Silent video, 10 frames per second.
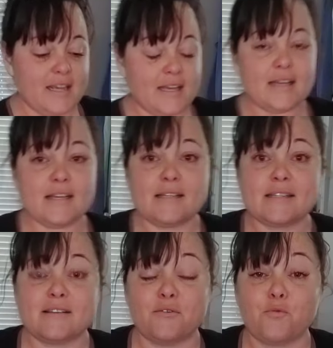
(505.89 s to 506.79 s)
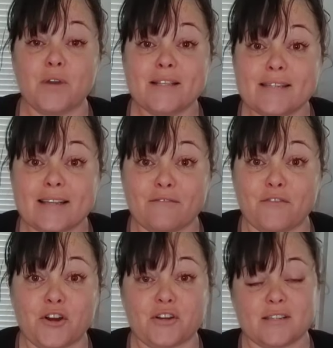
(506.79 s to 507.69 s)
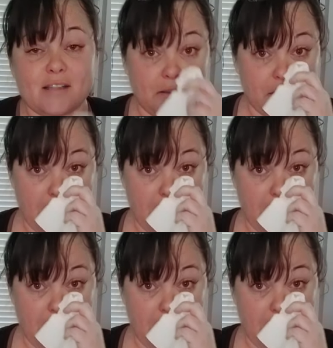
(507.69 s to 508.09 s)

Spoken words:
is rinsed it first. Do